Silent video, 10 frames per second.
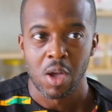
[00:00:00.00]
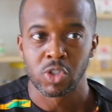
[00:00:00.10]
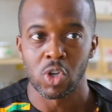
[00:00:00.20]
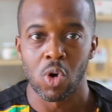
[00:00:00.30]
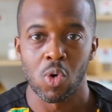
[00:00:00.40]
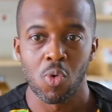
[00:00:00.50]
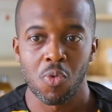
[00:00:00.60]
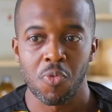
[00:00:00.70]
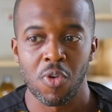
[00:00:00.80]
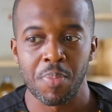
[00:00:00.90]
So
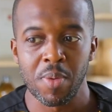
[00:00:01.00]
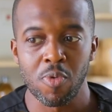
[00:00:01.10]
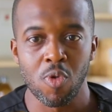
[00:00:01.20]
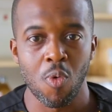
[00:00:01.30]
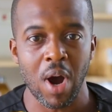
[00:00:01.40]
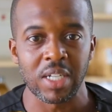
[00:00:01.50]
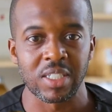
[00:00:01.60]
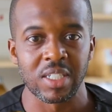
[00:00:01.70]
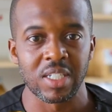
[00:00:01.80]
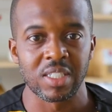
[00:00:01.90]
for people who are
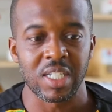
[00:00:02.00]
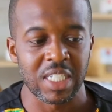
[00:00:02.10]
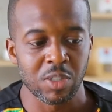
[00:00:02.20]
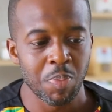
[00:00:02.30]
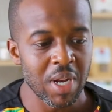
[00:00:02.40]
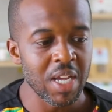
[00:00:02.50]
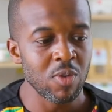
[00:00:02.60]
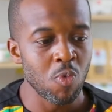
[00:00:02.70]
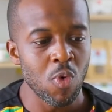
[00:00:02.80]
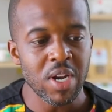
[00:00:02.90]
watching this,
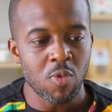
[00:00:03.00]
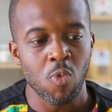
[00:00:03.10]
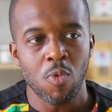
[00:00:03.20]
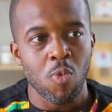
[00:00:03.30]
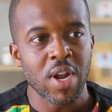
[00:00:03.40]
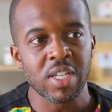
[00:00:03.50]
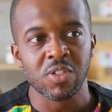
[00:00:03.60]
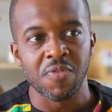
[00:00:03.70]
explain what what is